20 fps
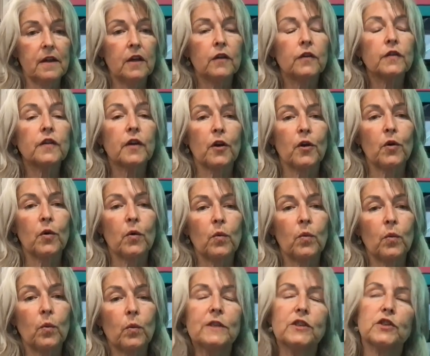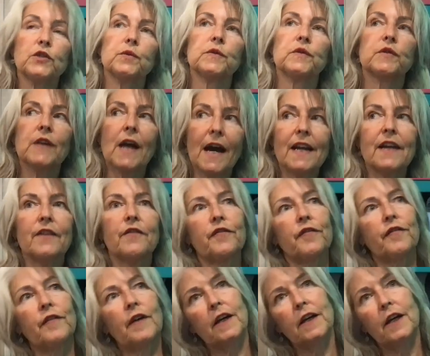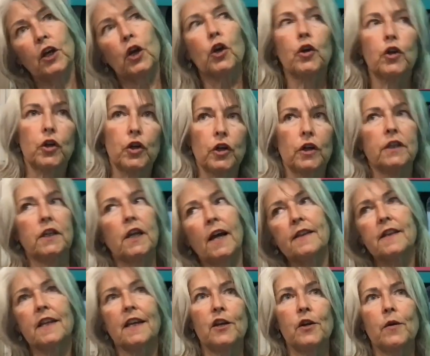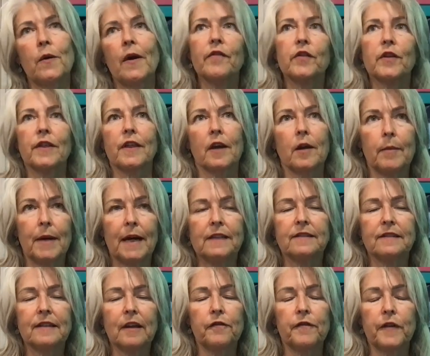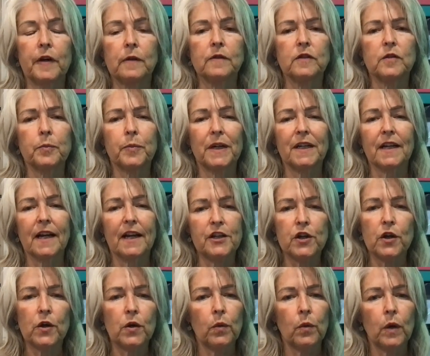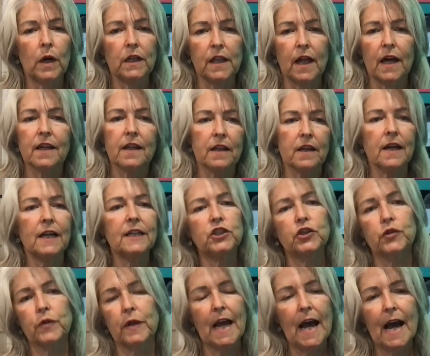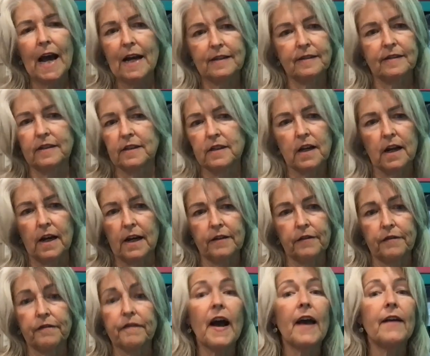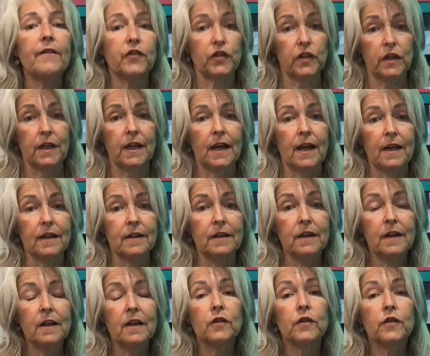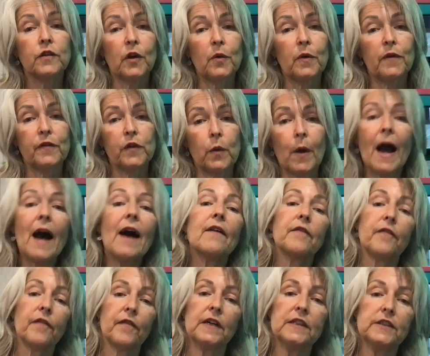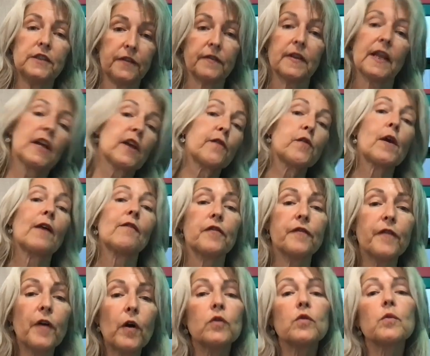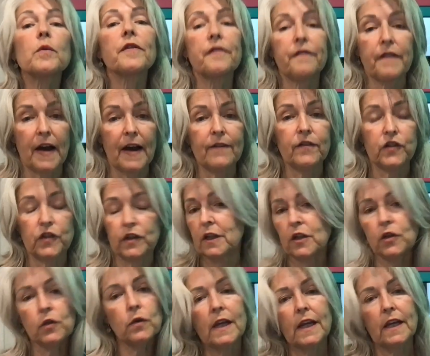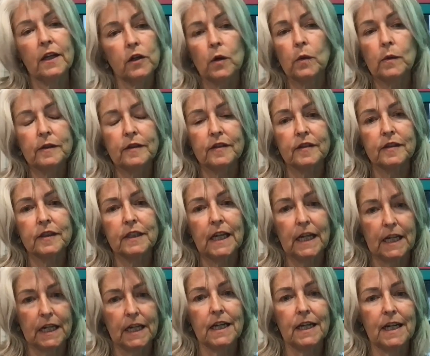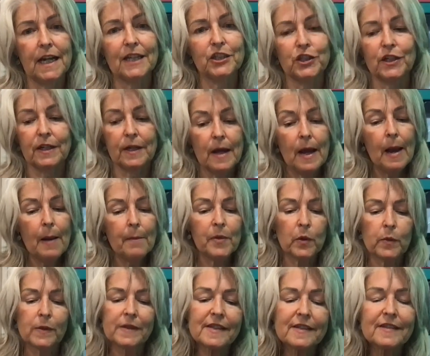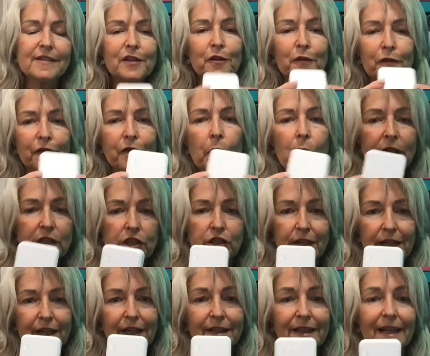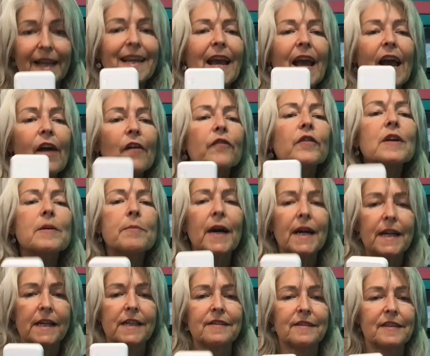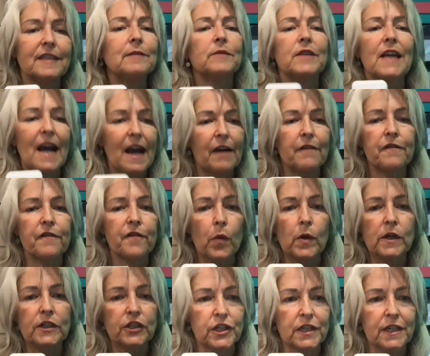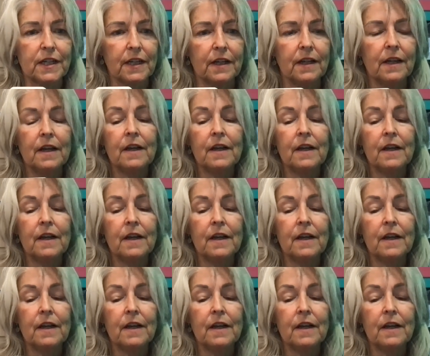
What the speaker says: So, which was kind of good. Not that I know everything about cell phones, but I know a lot of the country hasn't gotten 5G yet. So if you have a phone with 5G, you can't always get a connection. But with this little 4G, like everybody seemed to have 4G.